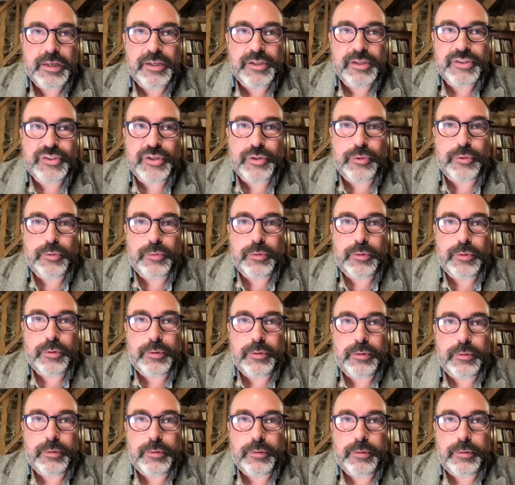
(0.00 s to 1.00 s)
So
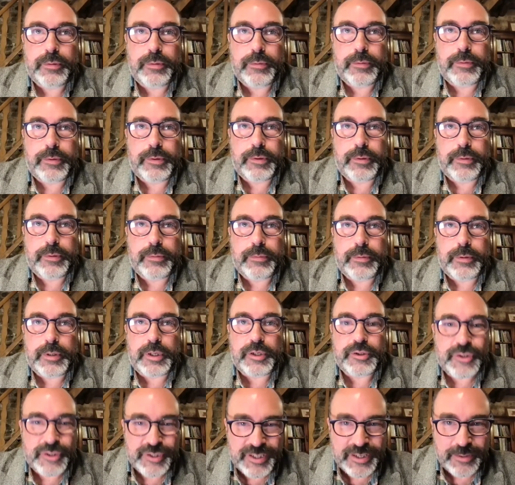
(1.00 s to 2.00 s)
I'll
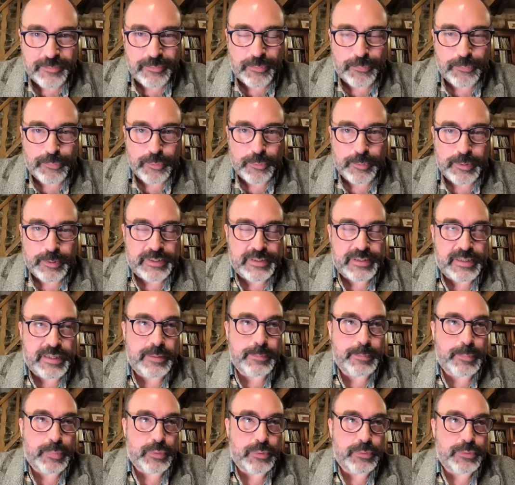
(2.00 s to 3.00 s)
just give a few
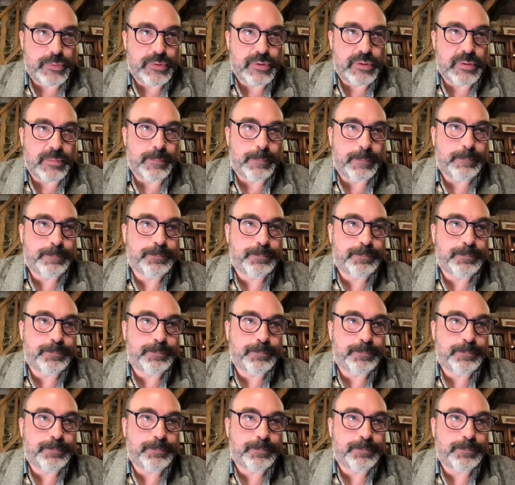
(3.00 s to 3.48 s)
examples.